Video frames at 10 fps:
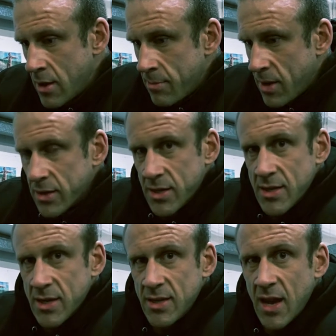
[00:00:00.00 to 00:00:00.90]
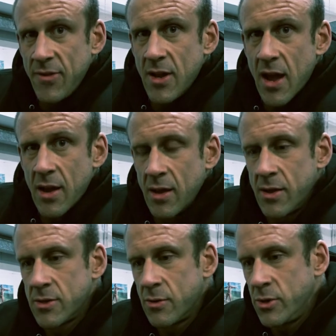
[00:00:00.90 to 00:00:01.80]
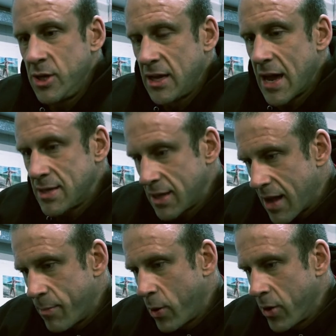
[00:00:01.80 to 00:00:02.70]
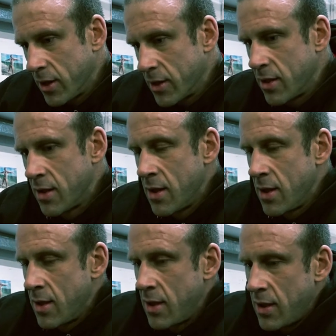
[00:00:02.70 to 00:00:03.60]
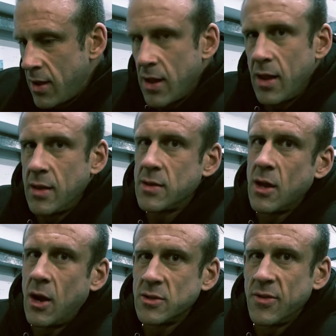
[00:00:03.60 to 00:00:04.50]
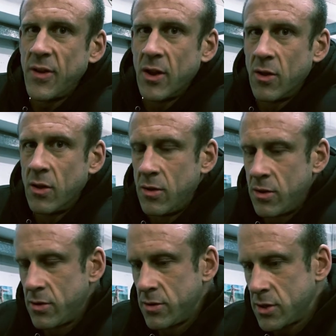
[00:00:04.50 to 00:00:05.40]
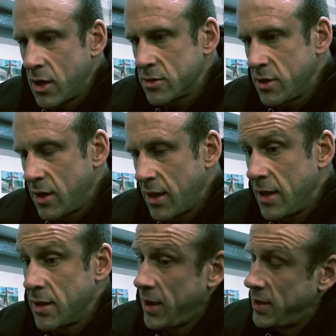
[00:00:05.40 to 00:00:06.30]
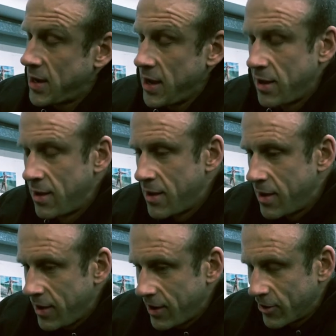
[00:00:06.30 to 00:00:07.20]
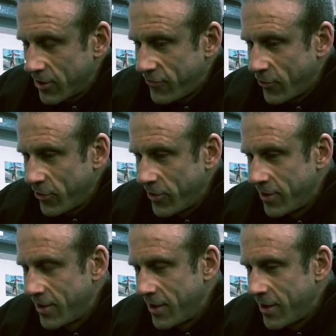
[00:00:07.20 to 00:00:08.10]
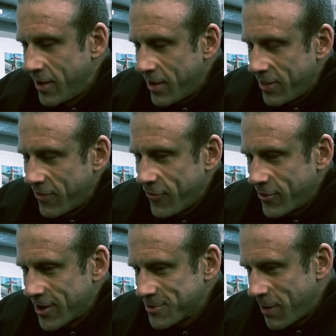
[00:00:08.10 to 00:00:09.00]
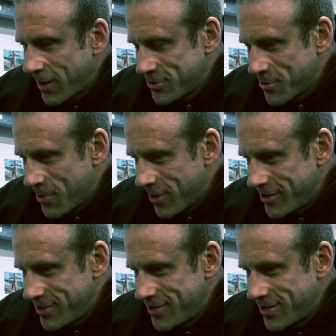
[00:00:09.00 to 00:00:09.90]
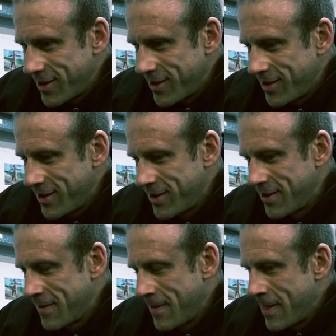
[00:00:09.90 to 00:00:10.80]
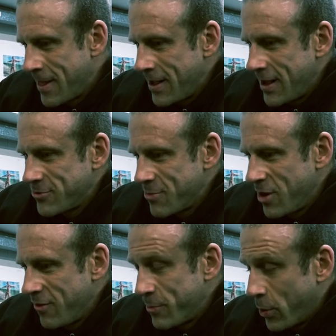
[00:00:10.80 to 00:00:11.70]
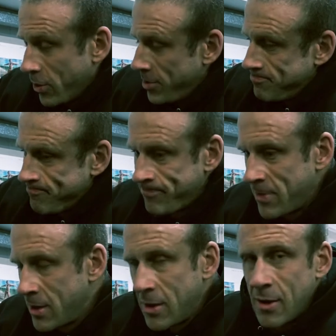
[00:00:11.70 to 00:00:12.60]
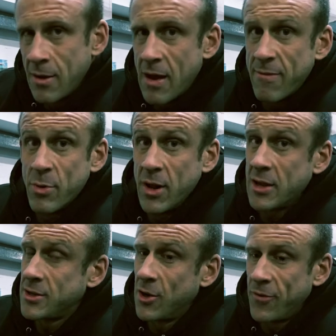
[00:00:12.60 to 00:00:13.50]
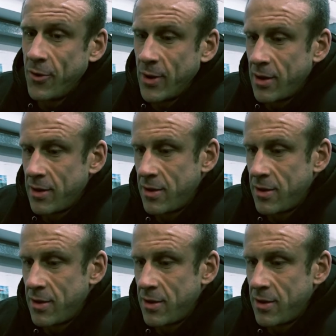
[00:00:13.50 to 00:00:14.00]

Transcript: because it's its safety net. So once you get to that point, it starts to feel, like you say, you know, the fun aspect somewhat is removed. But everybody has to go through it.